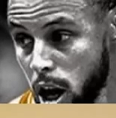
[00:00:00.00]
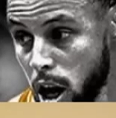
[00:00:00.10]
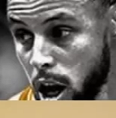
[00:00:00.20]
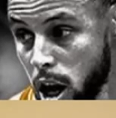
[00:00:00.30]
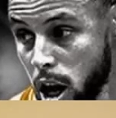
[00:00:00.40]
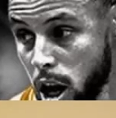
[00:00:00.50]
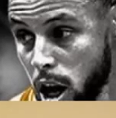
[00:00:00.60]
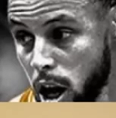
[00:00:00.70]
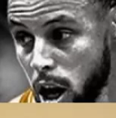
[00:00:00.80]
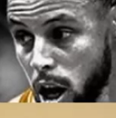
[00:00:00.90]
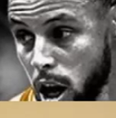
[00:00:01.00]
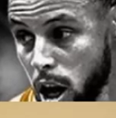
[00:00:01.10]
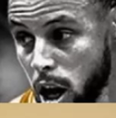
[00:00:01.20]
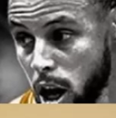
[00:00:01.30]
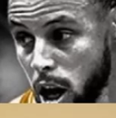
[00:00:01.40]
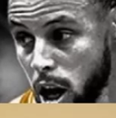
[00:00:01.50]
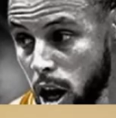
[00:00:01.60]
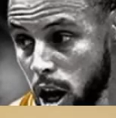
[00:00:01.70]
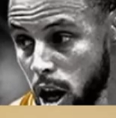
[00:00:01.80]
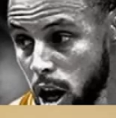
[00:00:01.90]

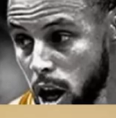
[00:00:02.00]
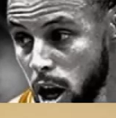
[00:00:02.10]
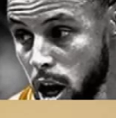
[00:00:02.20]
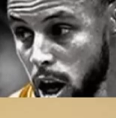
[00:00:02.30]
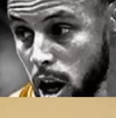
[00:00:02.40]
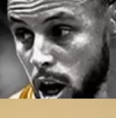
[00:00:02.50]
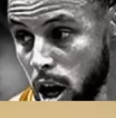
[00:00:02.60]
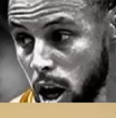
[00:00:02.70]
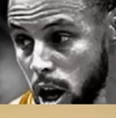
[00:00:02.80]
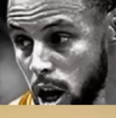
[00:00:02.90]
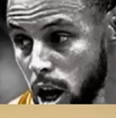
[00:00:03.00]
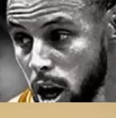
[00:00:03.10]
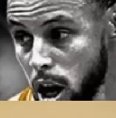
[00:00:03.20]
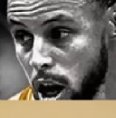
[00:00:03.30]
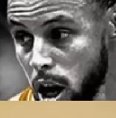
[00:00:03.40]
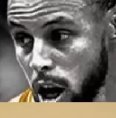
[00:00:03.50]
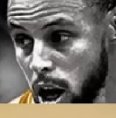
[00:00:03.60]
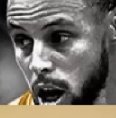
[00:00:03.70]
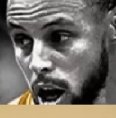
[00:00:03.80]
[no speech]